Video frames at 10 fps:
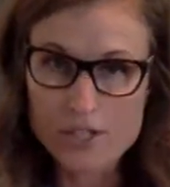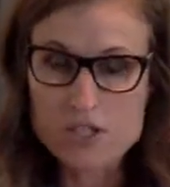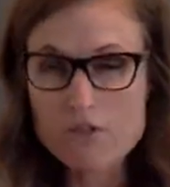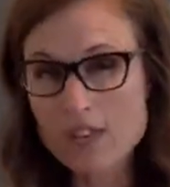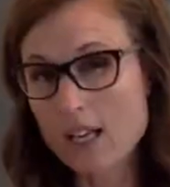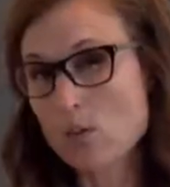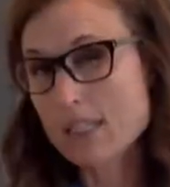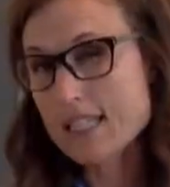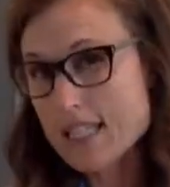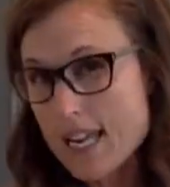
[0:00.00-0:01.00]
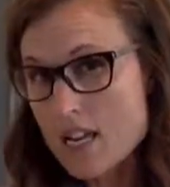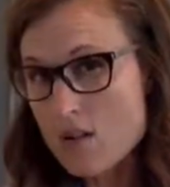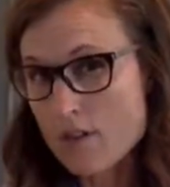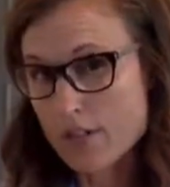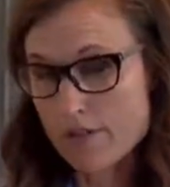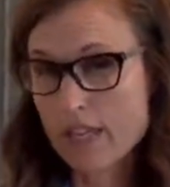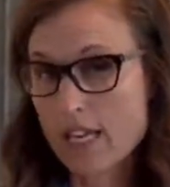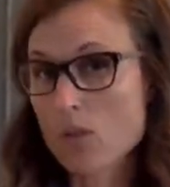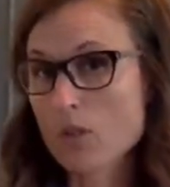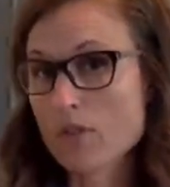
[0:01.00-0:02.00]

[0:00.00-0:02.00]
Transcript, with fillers: do you think it would sink or do you think it would